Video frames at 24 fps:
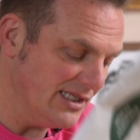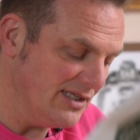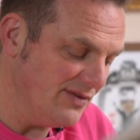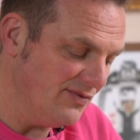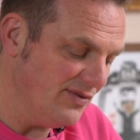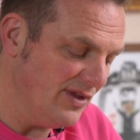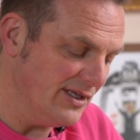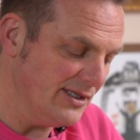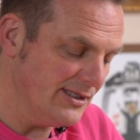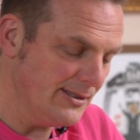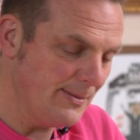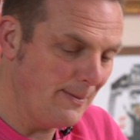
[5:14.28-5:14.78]
of
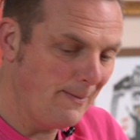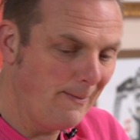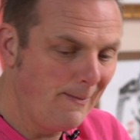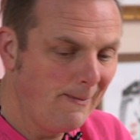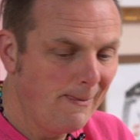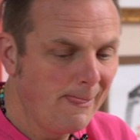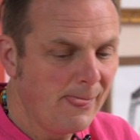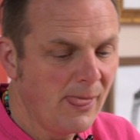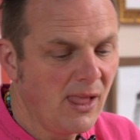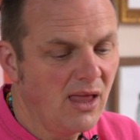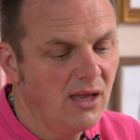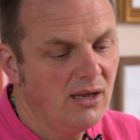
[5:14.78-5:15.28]
this,
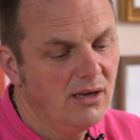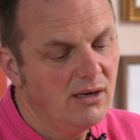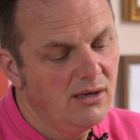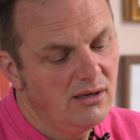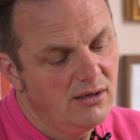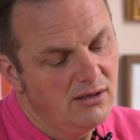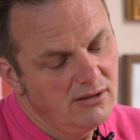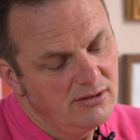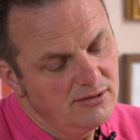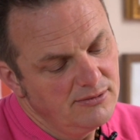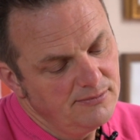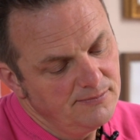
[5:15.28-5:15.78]

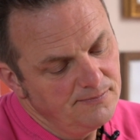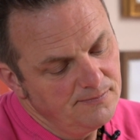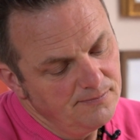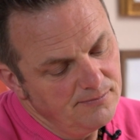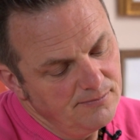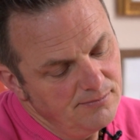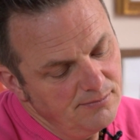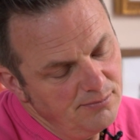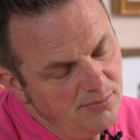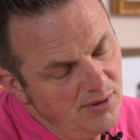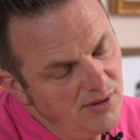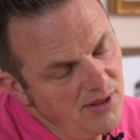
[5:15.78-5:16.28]

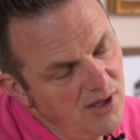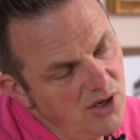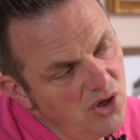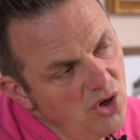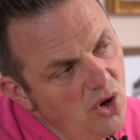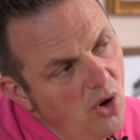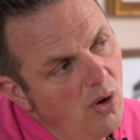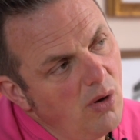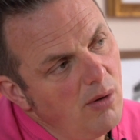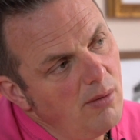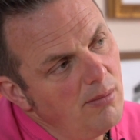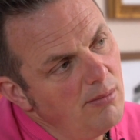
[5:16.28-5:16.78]
but they're
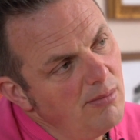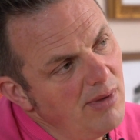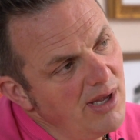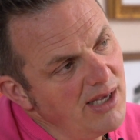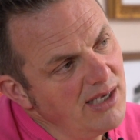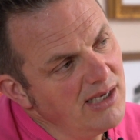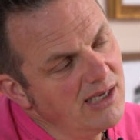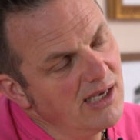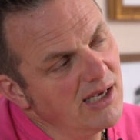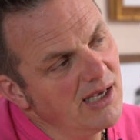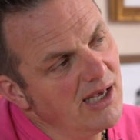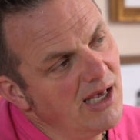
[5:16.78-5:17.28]
not
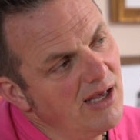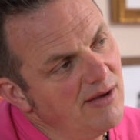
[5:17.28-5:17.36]
making it